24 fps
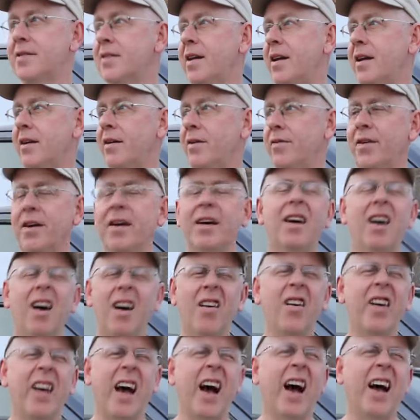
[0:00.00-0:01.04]
Instead of,
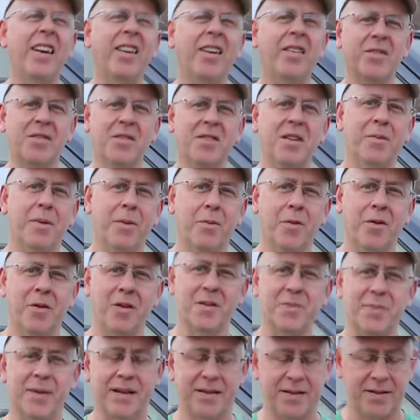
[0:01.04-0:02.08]
oh yeah, I know it's going to be more
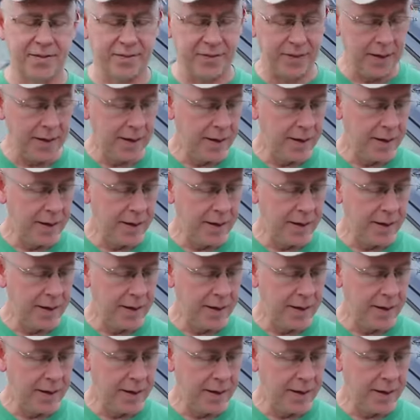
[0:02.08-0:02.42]
expensive.